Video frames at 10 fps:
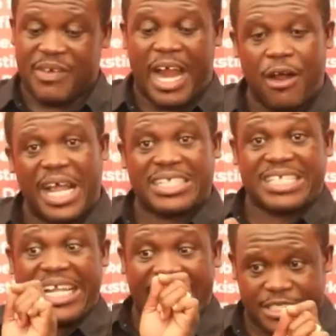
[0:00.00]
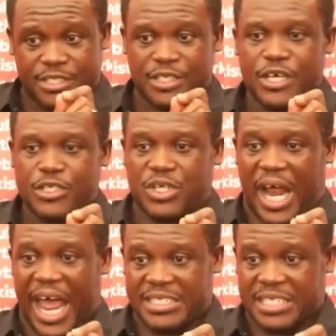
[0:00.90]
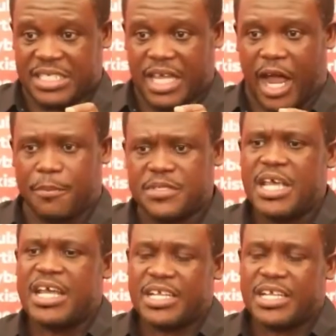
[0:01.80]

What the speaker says: and how that's linked to the ICT hubs.